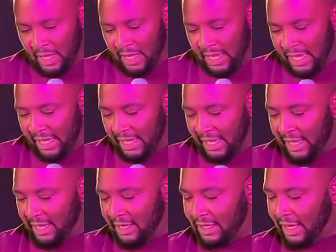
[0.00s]

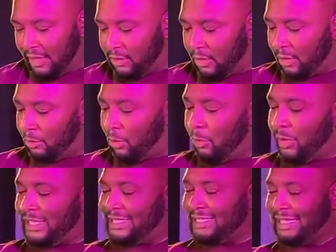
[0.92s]
And when we
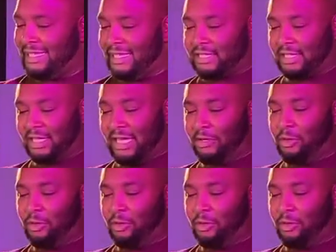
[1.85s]
see this, again, you